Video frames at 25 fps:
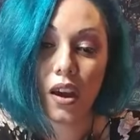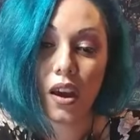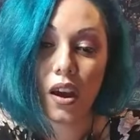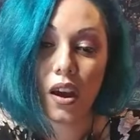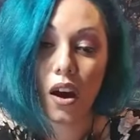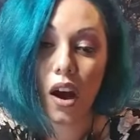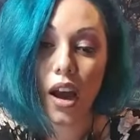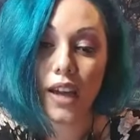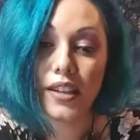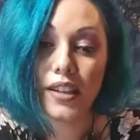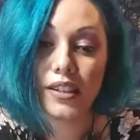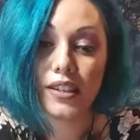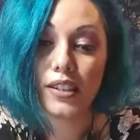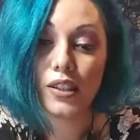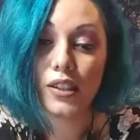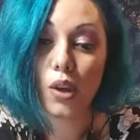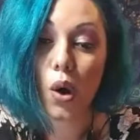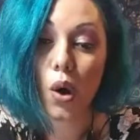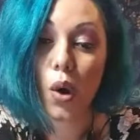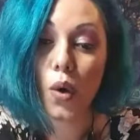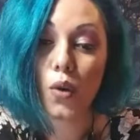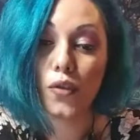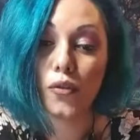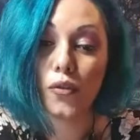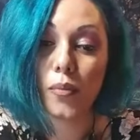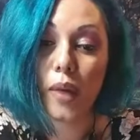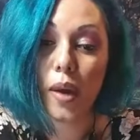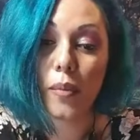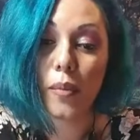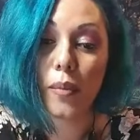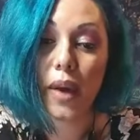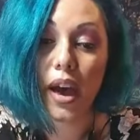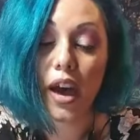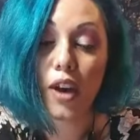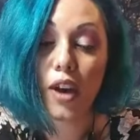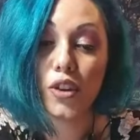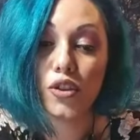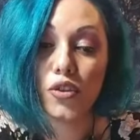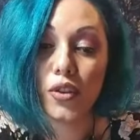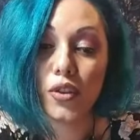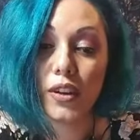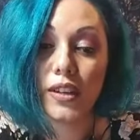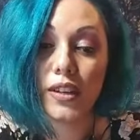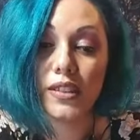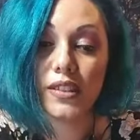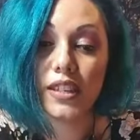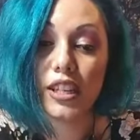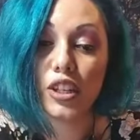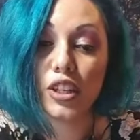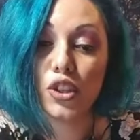I dissolve my
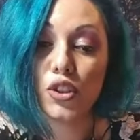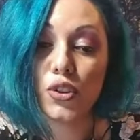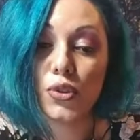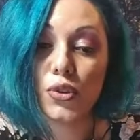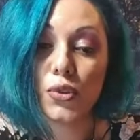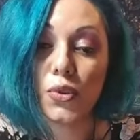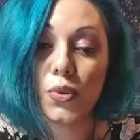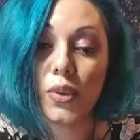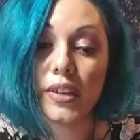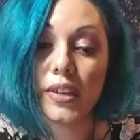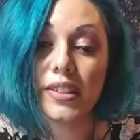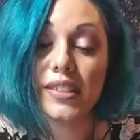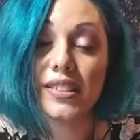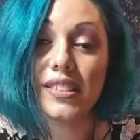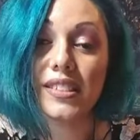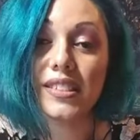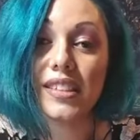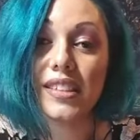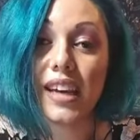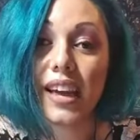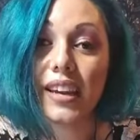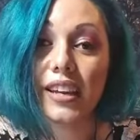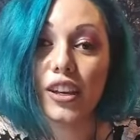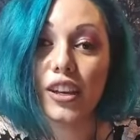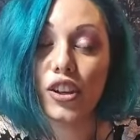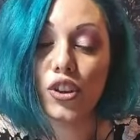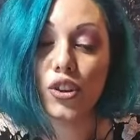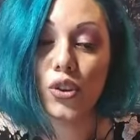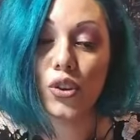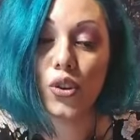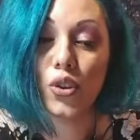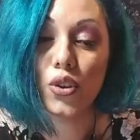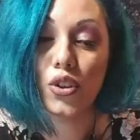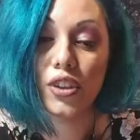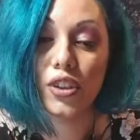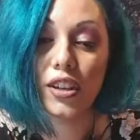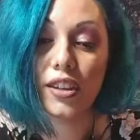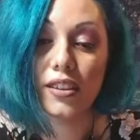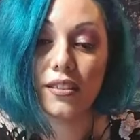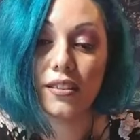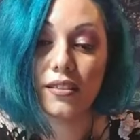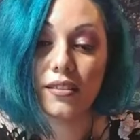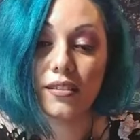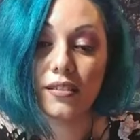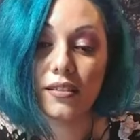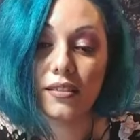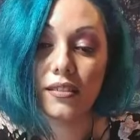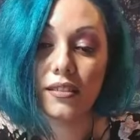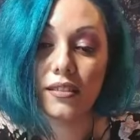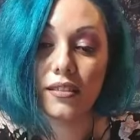boundaries into ecstatic
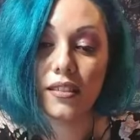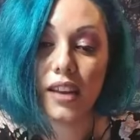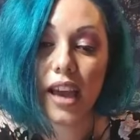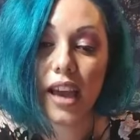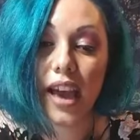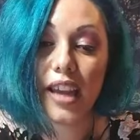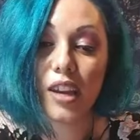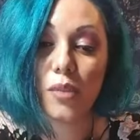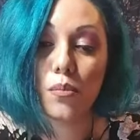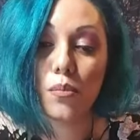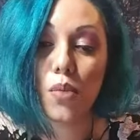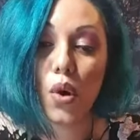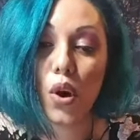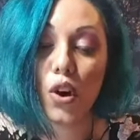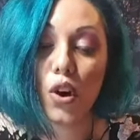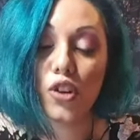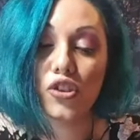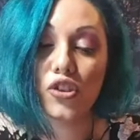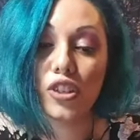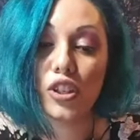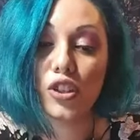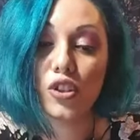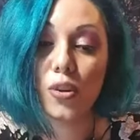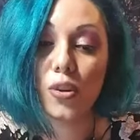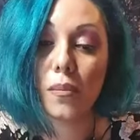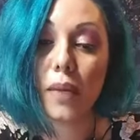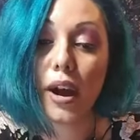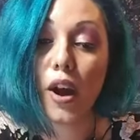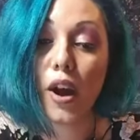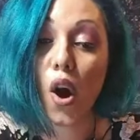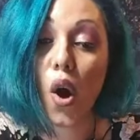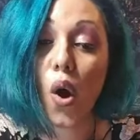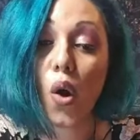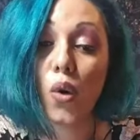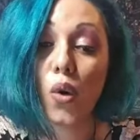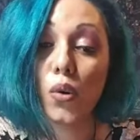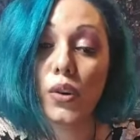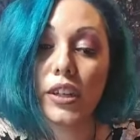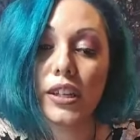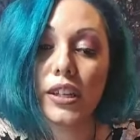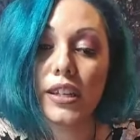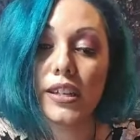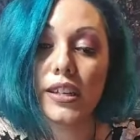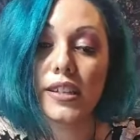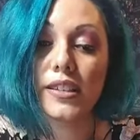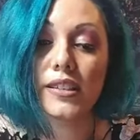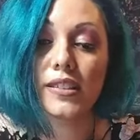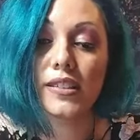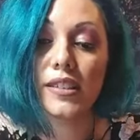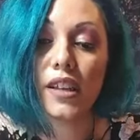union and emerge into my
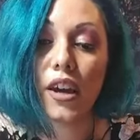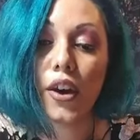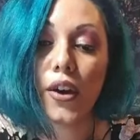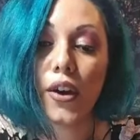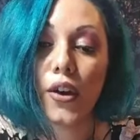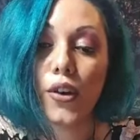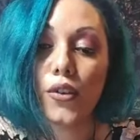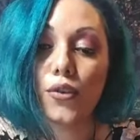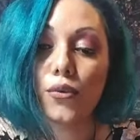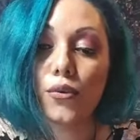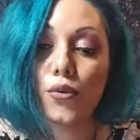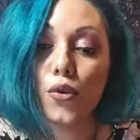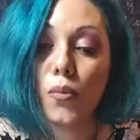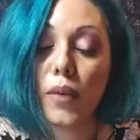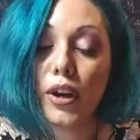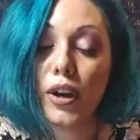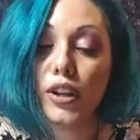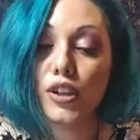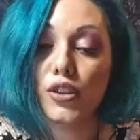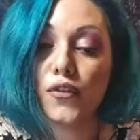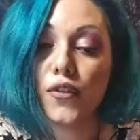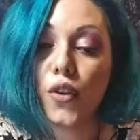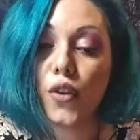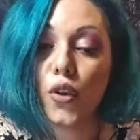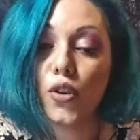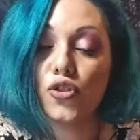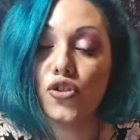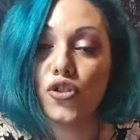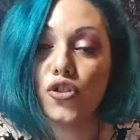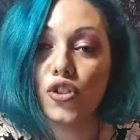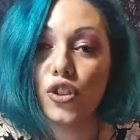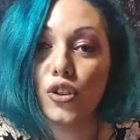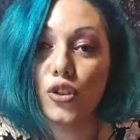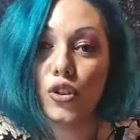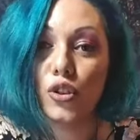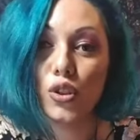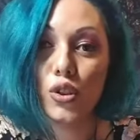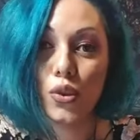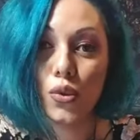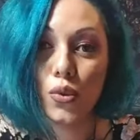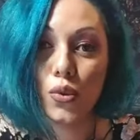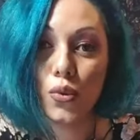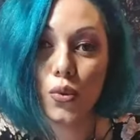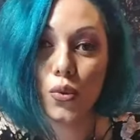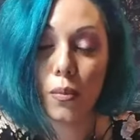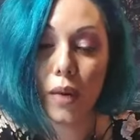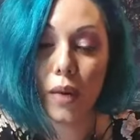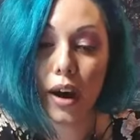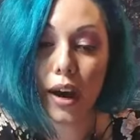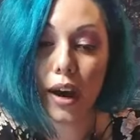holiness through my devotion
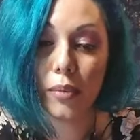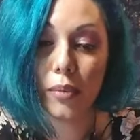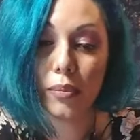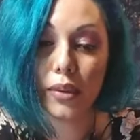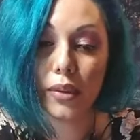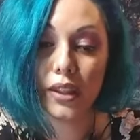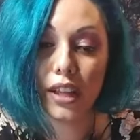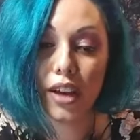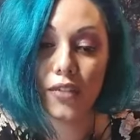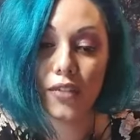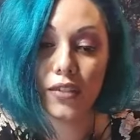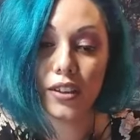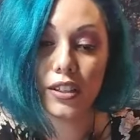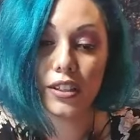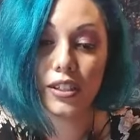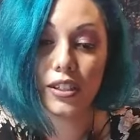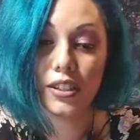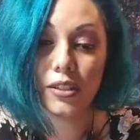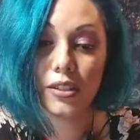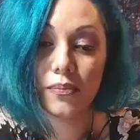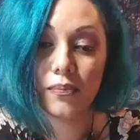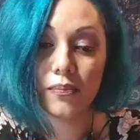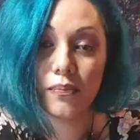to my beloved.